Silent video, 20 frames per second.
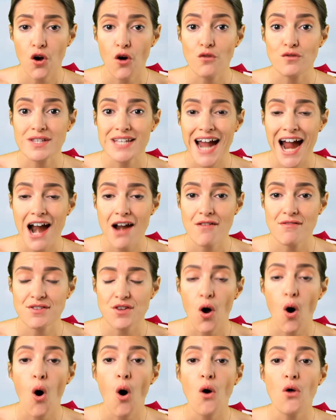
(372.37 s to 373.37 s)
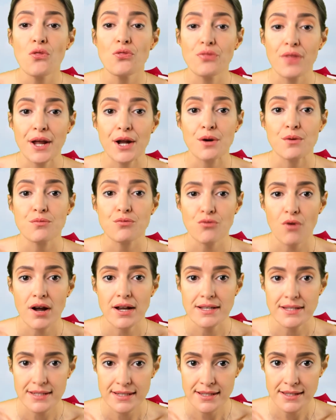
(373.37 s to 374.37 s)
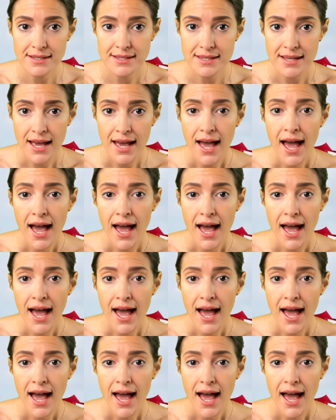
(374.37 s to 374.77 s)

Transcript: of tariffs on their prices.